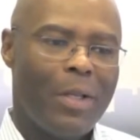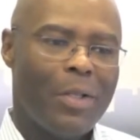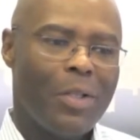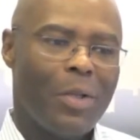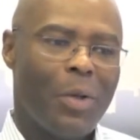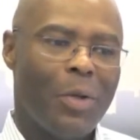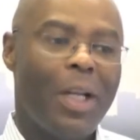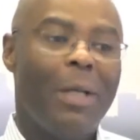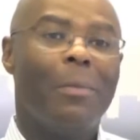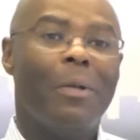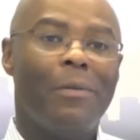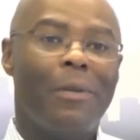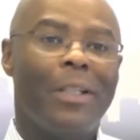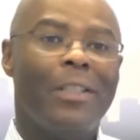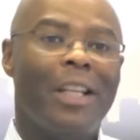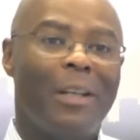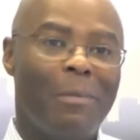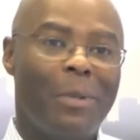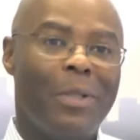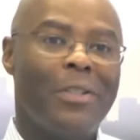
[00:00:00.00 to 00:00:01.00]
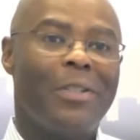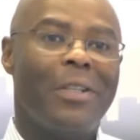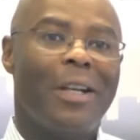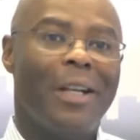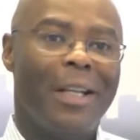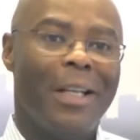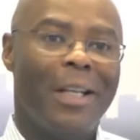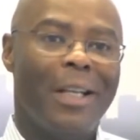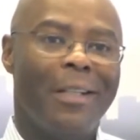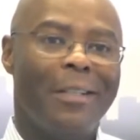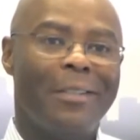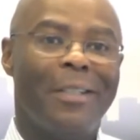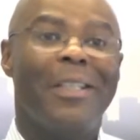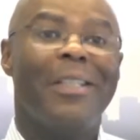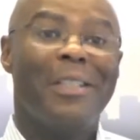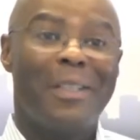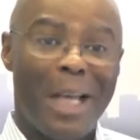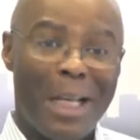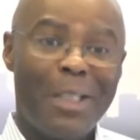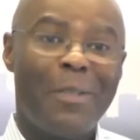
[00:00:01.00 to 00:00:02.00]
So a number of us have been studying
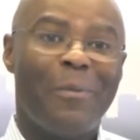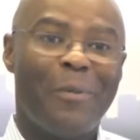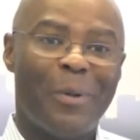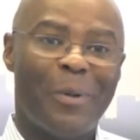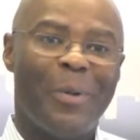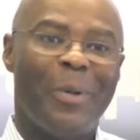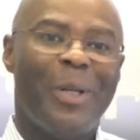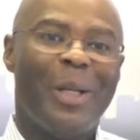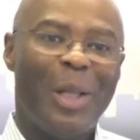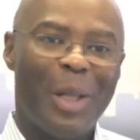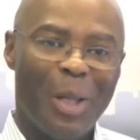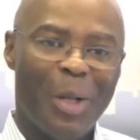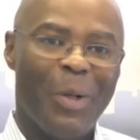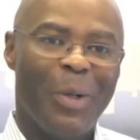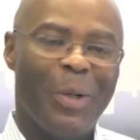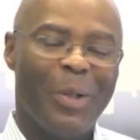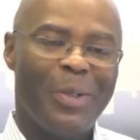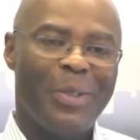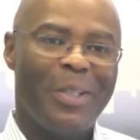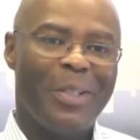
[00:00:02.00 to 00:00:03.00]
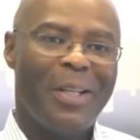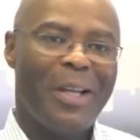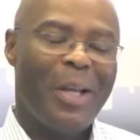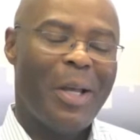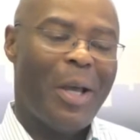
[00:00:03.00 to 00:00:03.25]
successful learners